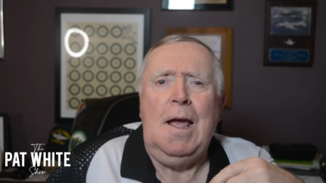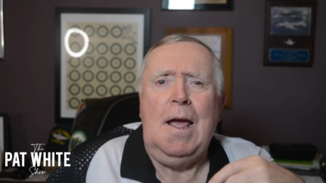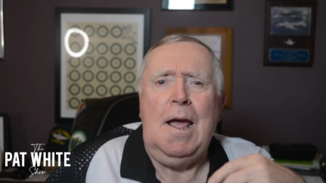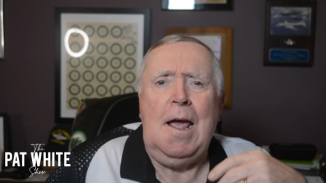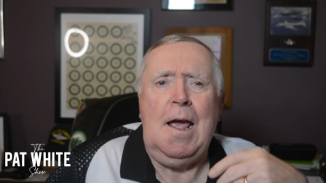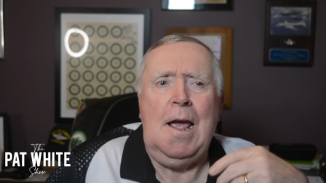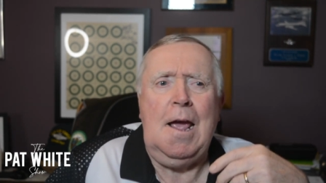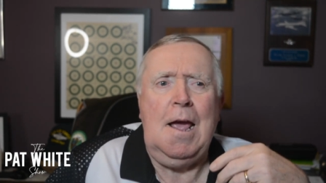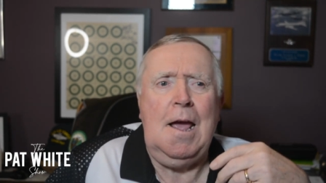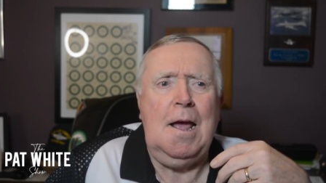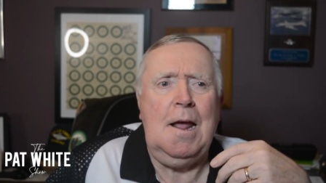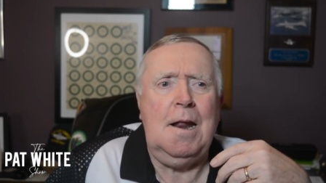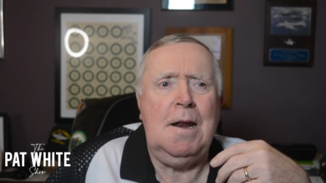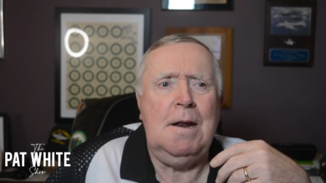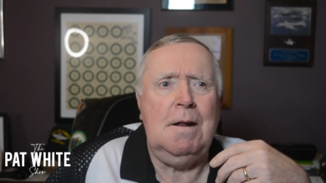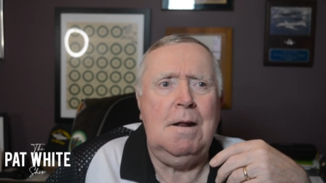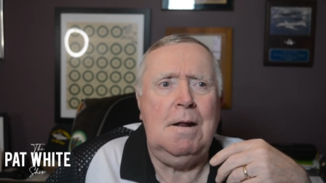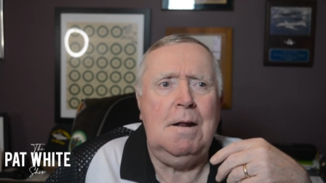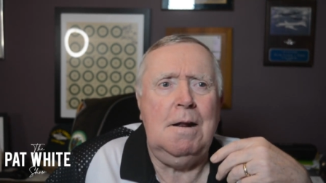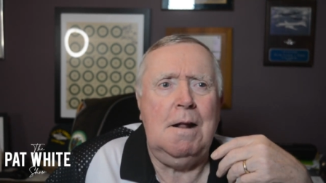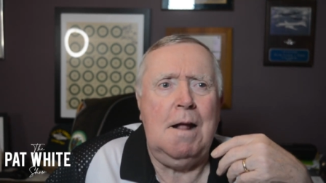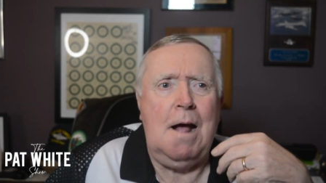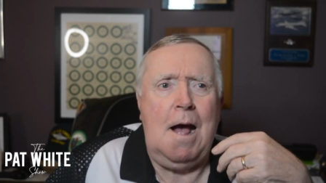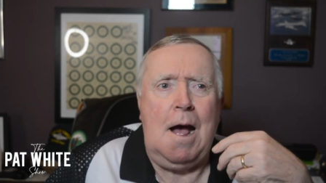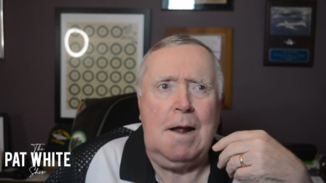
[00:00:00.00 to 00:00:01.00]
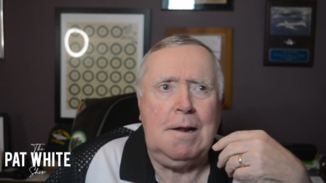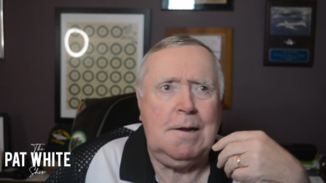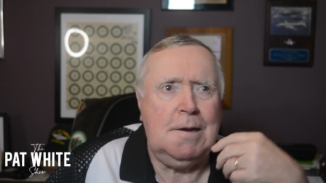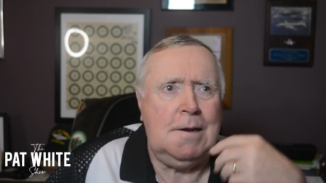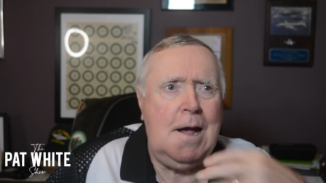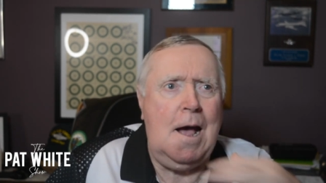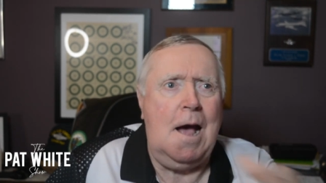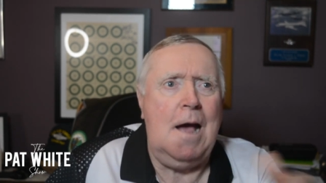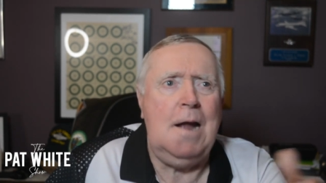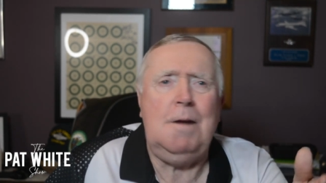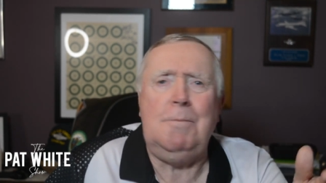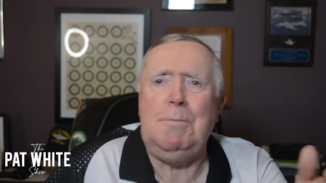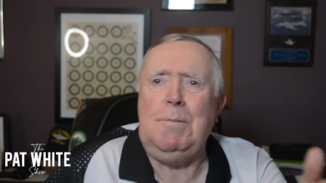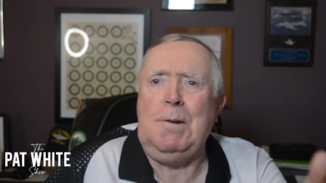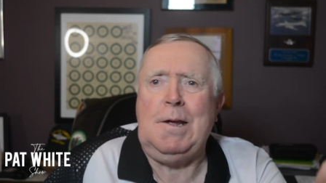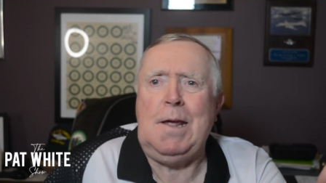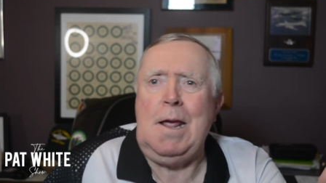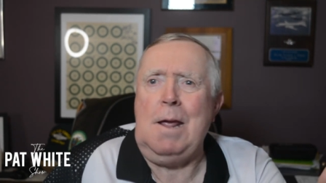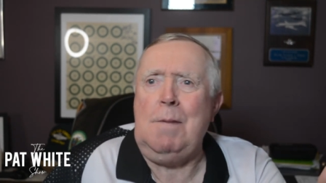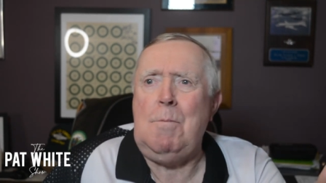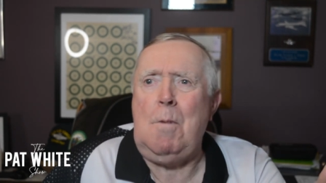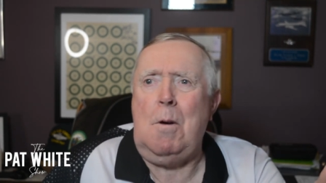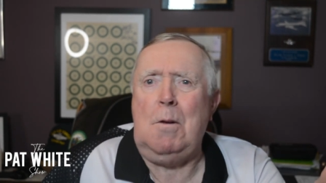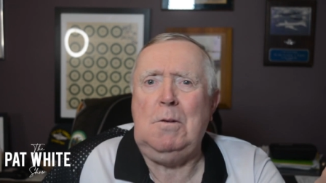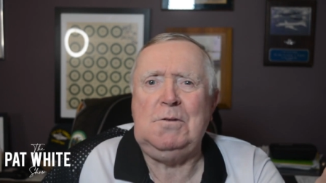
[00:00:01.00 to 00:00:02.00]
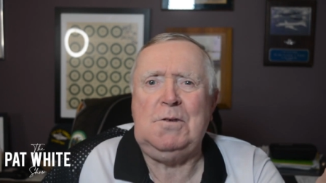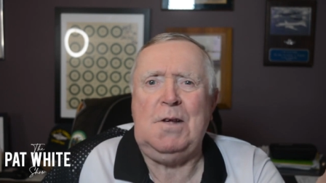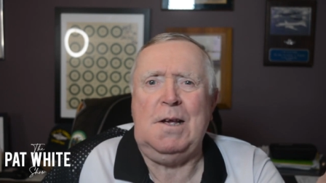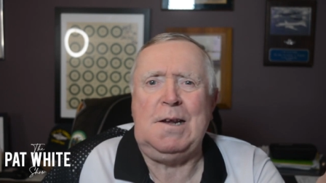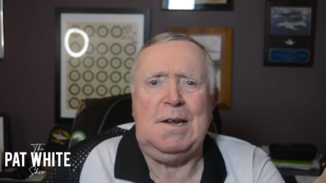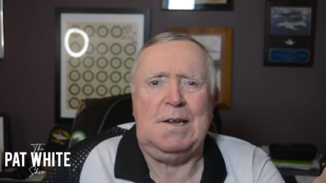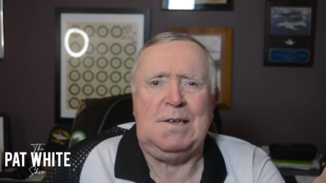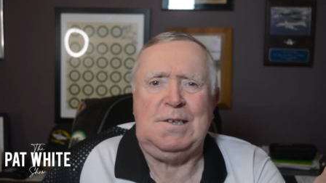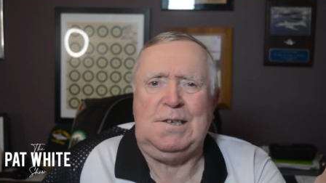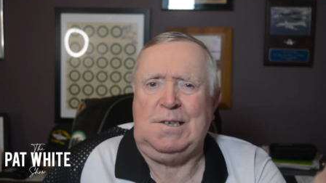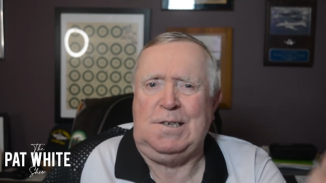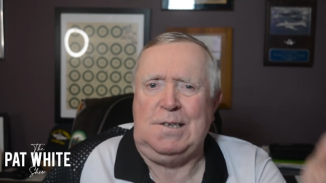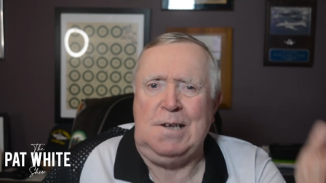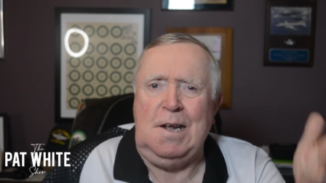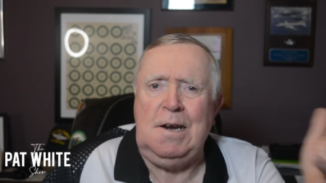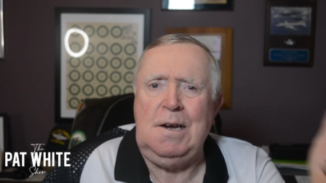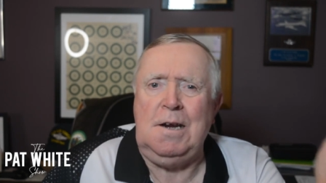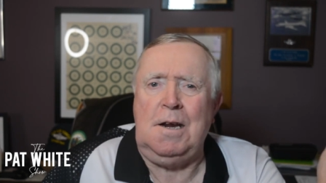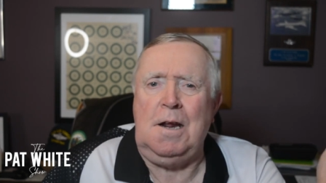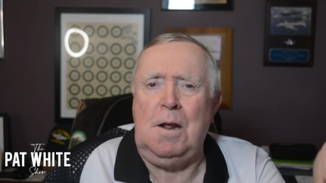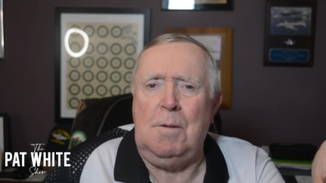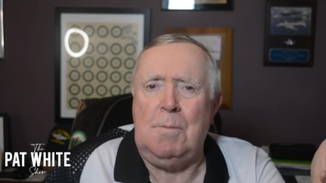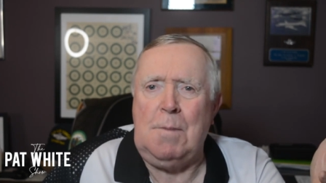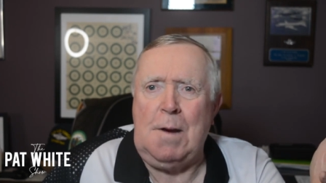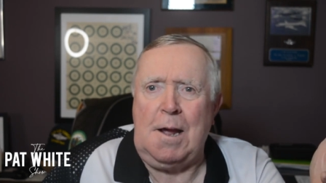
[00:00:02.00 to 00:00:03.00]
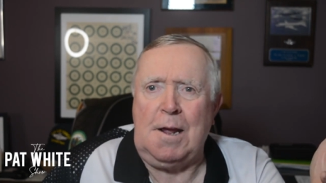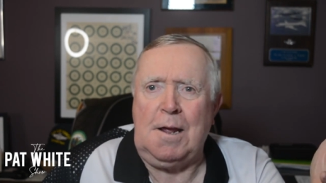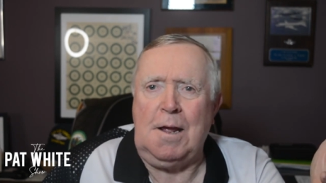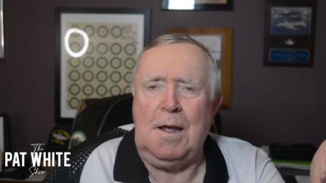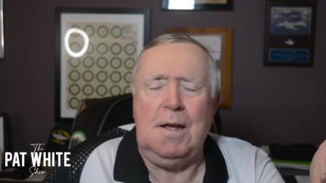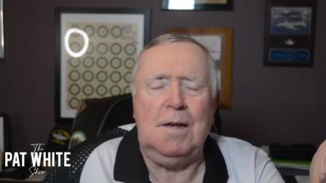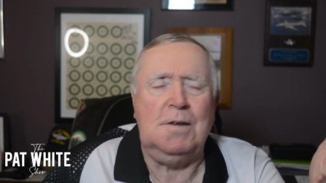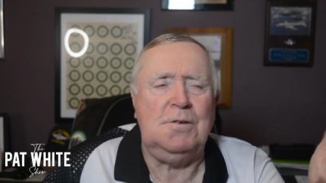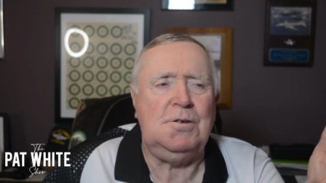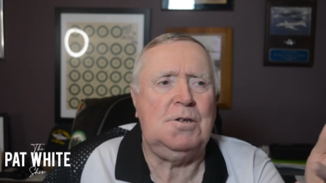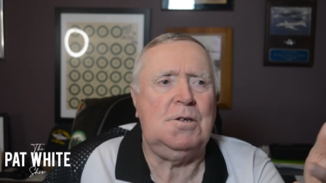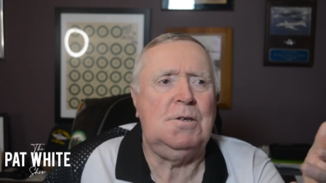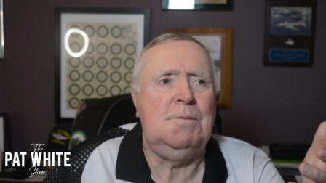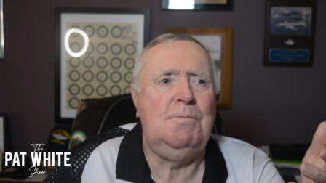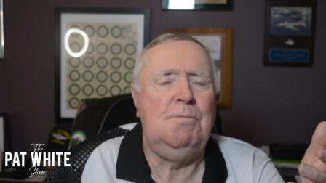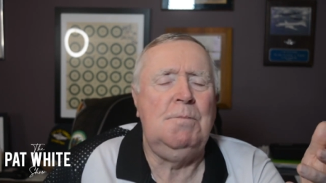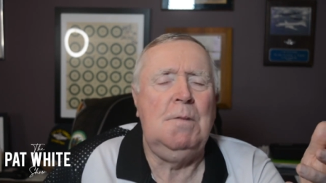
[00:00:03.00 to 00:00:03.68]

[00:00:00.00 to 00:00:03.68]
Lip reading: And I kind of became almost like a son to him, I guess.